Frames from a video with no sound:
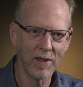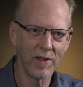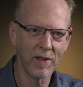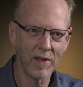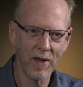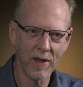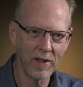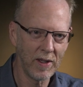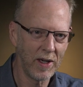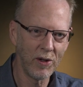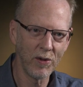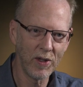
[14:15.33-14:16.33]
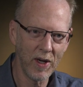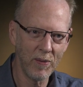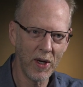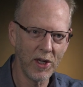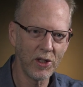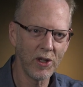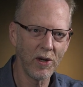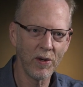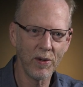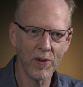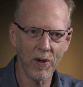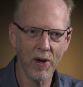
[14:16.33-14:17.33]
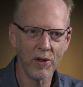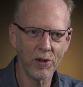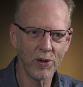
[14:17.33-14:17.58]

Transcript: on, on either WHO or other